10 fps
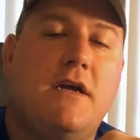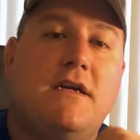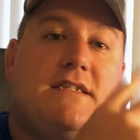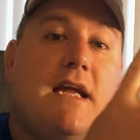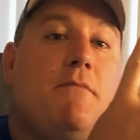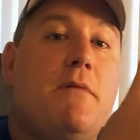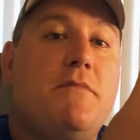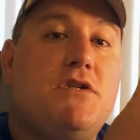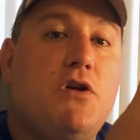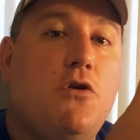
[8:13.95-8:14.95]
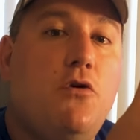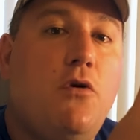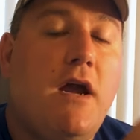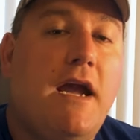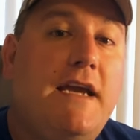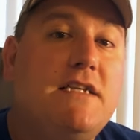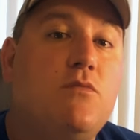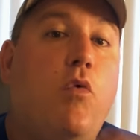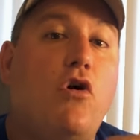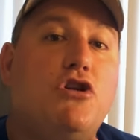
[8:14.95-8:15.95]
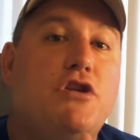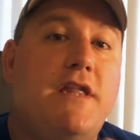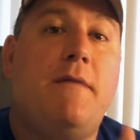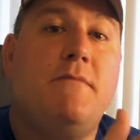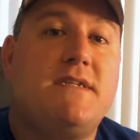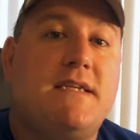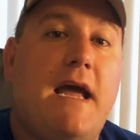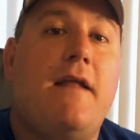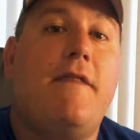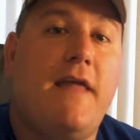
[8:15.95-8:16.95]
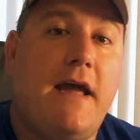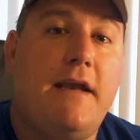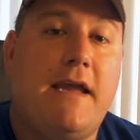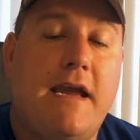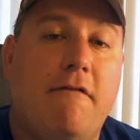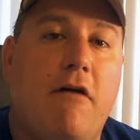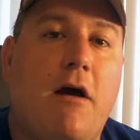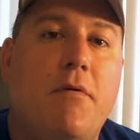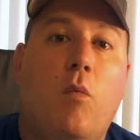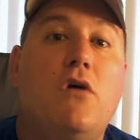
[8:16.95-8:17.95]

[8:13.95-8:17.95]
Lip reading: Step number 2 is watch them set their gear up.